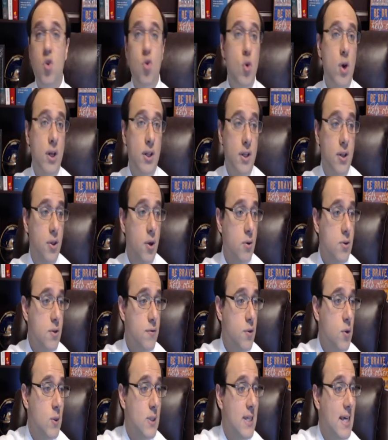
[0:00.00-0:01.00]
quickly, those
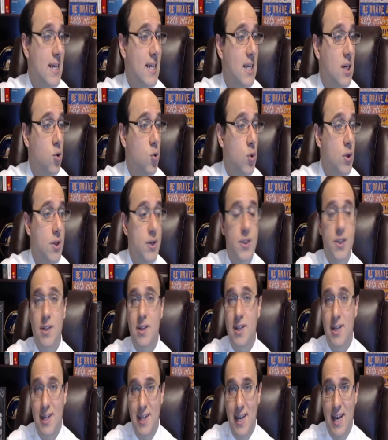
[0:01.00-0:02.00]
of you attending with us
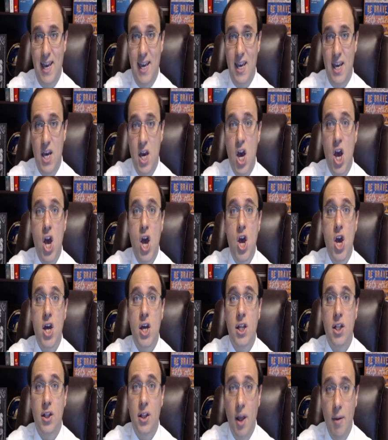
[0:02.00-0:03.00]
today,
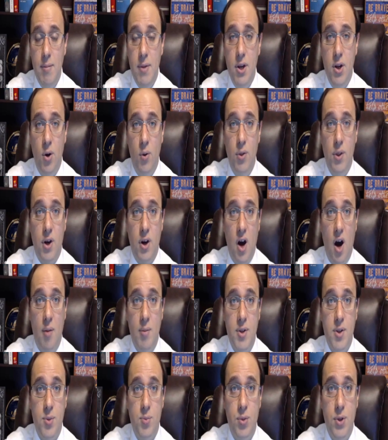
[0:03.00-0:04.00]
let me know in the
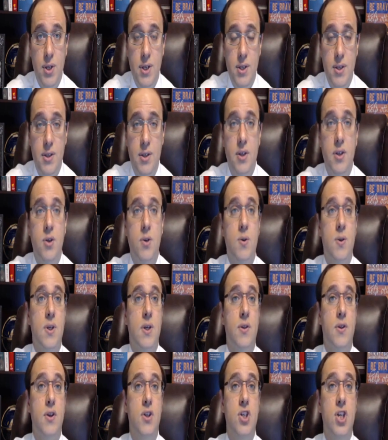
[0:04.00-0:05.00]
comments, please,
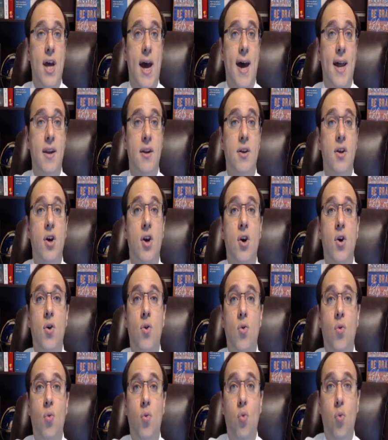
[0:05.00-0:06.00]
using the chat,
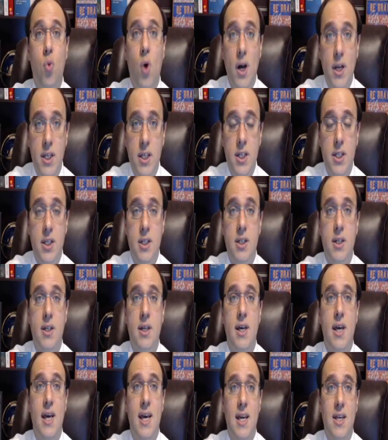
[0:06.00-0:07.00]
what
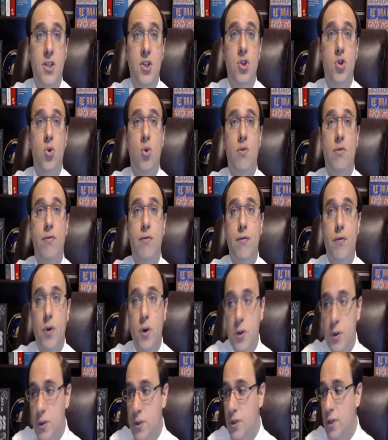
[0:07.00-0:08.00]
is your
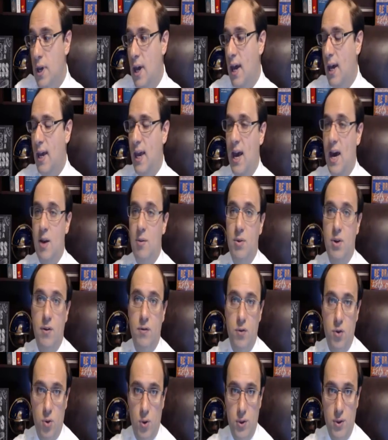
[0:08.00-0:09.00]
first academy
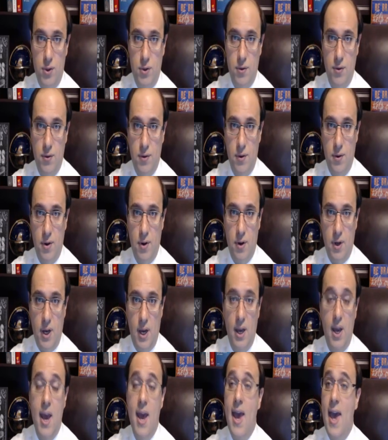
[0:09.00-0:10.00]
of choice?
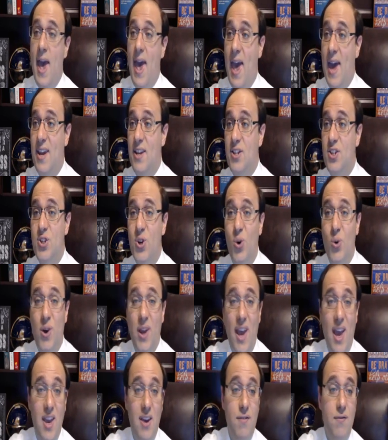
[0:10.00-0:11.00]
Okay? And it's
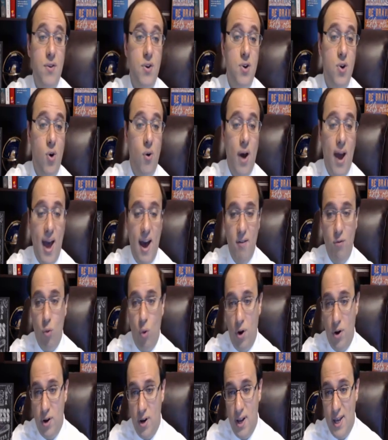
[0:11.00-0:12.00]
okay if you don't have
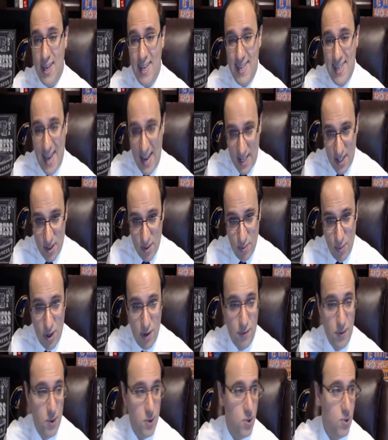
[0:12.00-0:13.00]
one yet, but
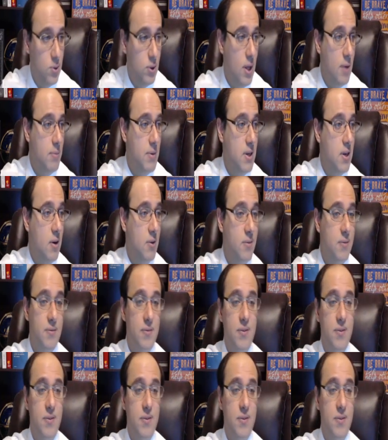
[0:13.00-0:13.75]
if you do, let me know.